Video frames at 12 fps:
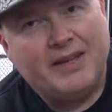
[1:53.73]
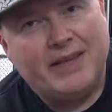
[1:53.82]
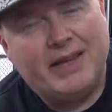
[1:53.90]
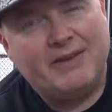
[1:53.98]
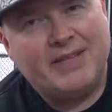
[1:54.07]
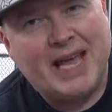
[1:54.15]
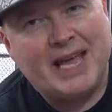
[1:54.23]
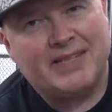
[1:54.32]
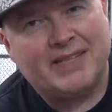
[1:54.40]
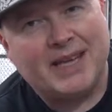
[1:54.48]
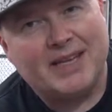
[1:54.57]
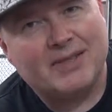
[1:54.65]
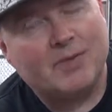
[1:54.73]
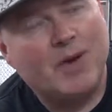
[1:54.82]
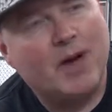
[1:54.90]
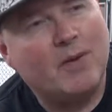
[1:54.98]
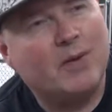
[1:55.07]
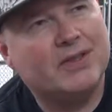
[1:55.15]
There's a headset as
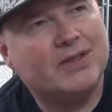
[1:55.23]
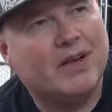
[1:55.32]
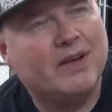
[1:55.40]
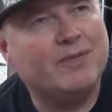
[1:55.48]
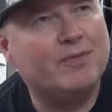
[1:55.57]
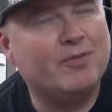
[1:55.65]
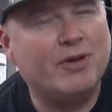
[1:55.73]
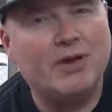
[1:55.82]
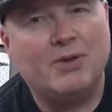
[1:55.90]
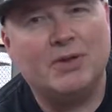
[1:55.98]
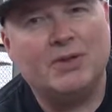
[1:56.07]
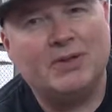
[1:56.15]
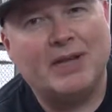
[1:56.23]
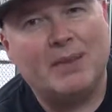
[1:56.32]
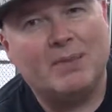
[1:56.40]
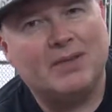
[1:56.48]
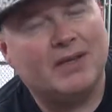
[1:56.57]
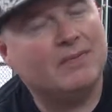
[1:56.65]
well, which I've pre-ordered on
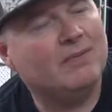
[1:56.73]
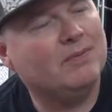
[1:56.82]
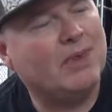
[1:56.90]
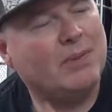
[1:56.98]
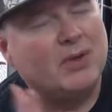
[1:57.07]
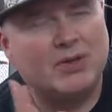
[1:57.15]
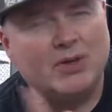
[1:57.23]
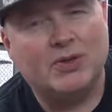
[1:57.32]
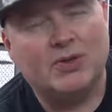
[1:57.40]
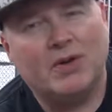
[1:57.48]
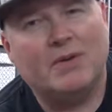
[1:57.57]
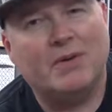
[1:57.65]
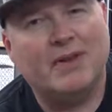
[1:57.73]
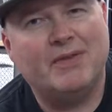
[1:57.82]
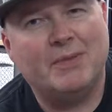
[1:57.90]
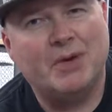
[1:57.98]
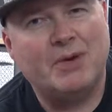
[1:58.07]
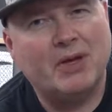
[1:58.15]
Amazon, but I'm not too sure
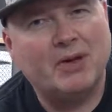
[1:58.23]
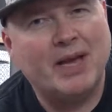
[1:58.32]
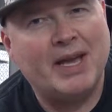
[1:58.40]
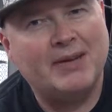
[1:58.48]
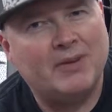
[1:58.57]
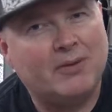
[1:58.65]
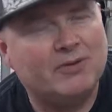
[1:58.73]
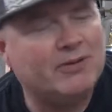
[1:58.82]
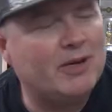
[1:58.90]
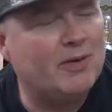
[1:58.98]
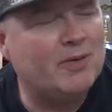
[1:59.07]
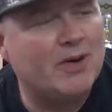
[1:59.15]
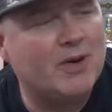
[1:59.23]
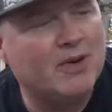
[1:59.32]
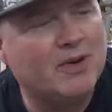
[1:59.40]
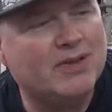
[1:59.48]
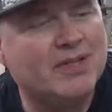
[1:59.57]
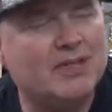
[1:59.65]
if I'm going to go ahead and order that or not,
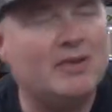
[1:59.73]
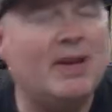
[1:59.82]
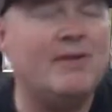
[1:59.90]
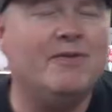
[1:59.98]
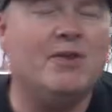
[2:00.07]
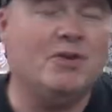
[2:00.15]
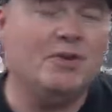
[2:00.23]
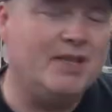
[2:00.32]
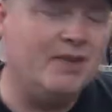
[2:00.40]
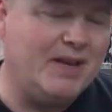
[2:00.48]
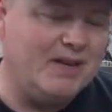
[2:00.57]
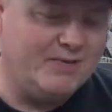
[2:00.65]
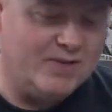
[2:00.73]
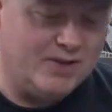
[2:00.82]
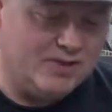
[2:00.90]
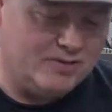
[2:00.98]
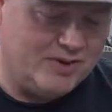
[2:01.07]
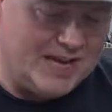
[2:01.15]
because I do have a 20th
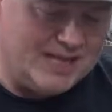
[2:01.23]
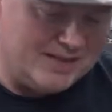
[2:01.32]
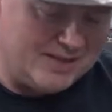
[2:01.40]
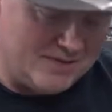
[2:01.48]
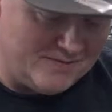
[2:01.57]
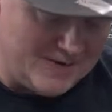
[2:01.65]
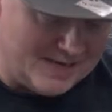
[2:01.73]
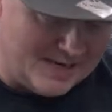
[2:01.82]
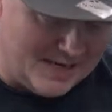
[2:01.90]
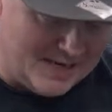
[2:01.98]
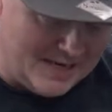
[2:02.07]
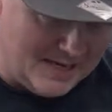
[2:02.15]
anniversary headset already.